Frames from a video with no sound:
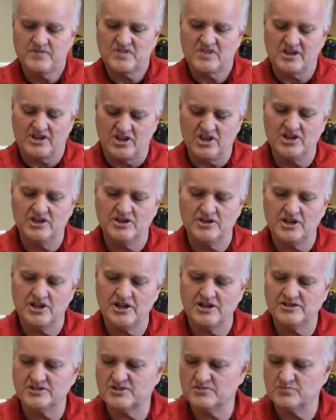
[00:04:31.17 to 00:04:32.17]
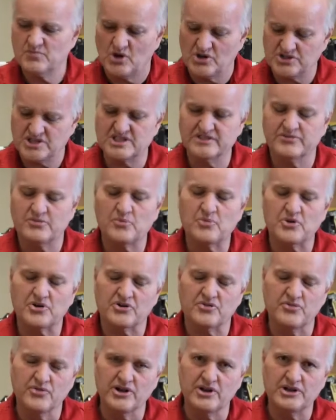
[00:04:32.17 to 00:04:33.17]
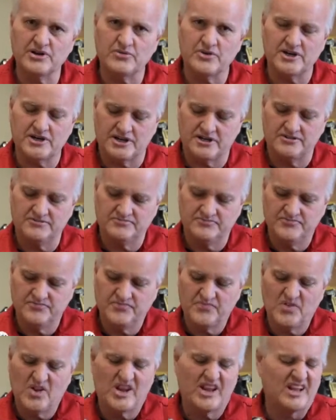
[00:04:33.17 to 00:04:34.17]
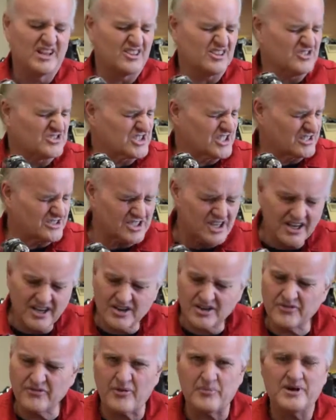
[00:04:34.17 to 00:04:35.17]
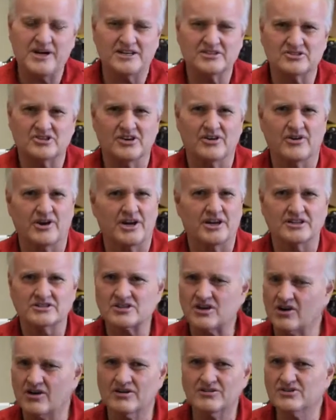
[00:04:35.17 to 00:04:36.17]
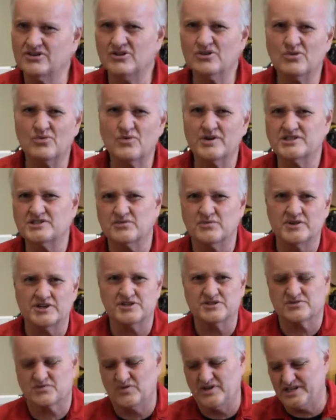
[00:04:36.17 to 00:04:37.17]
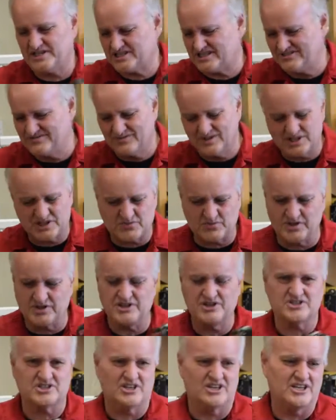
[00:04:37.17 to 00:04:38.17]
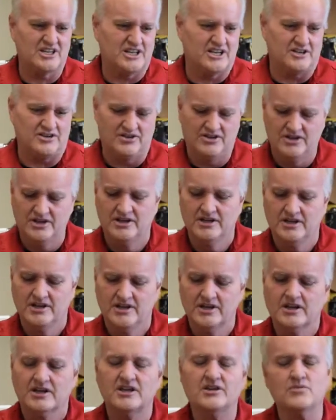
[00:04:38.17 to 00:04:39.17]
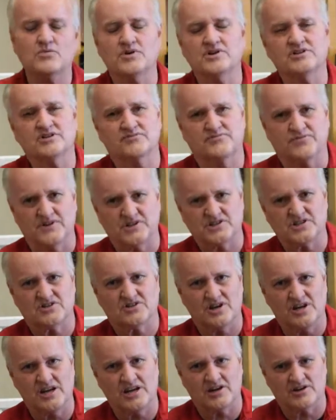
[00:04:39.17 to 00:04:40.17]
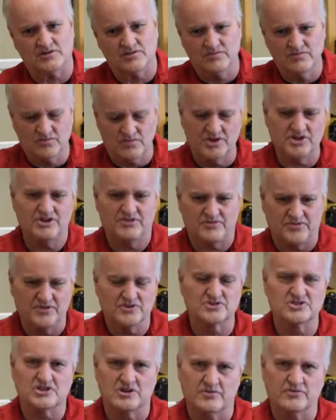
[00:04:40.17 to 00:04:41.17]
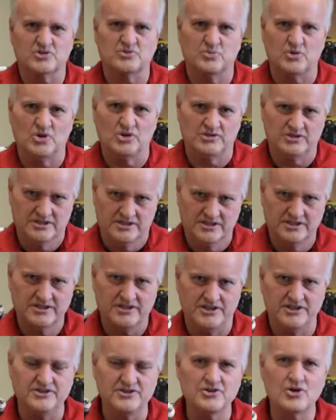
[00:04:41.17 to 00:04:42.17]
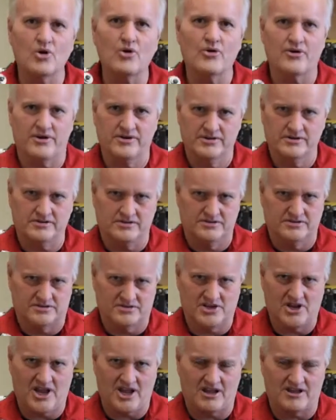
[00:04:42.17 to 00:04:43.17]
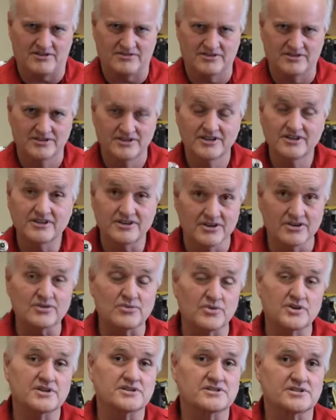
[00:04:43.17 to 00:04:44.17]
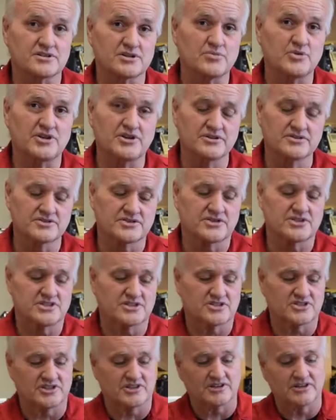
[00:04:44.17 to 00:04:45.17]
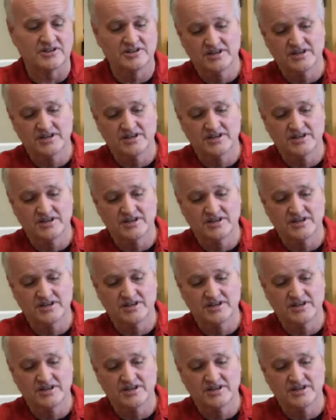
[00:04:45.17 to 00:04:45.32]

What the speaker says: The key to these, most of them work really well. There's a ton of them out there, and it's hard to know which one is which and which one you should get. Get one that fits your hand, one that feels comfortable in your own hand. You're the one that's going to be using this thing.